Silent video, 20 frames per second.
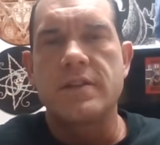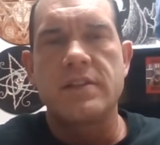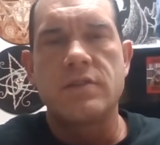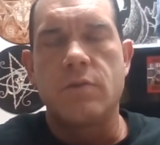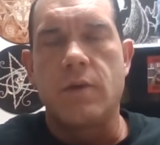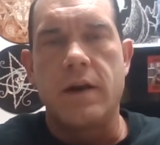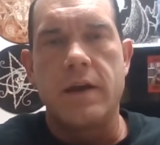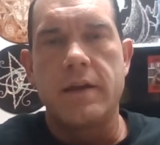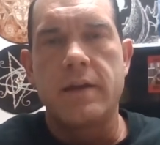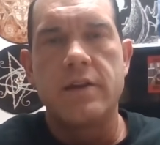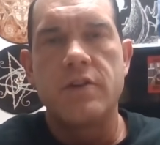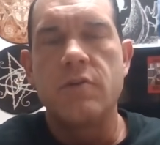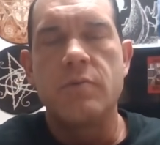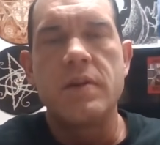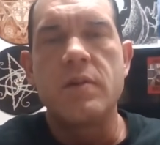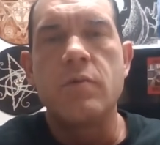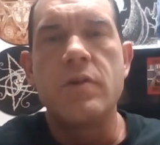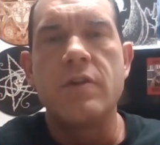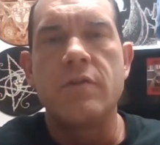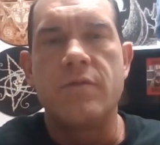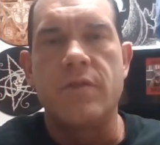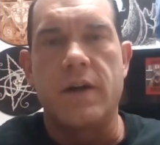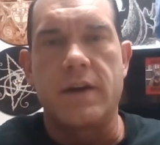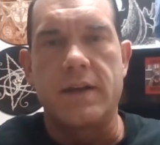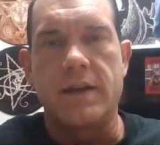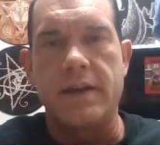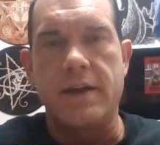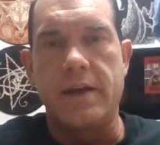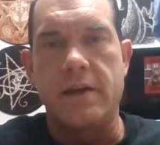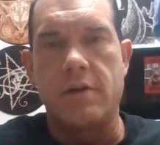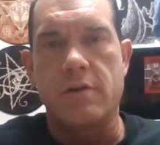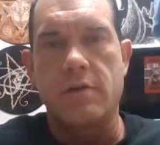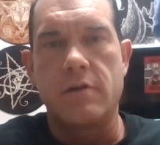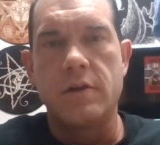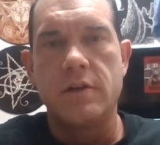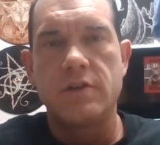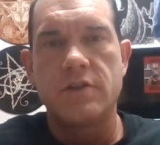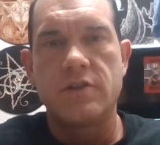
That's why. Nobody will fucking care.